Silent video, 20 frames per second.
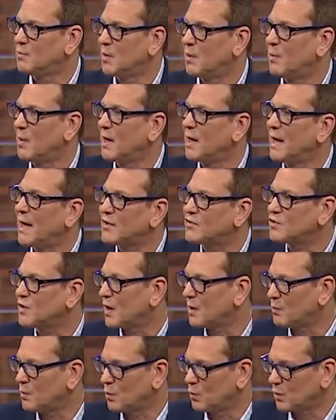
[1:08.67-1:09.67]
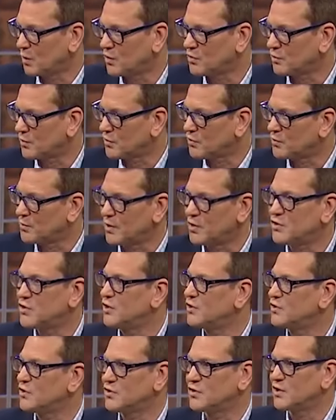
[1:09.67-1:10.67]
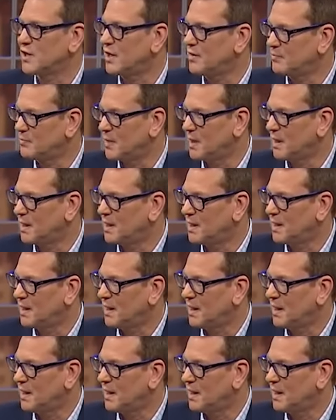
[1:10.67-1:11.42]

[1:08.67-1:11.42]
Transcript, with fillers: but my last audible words were, "Sweet Jesus, save me."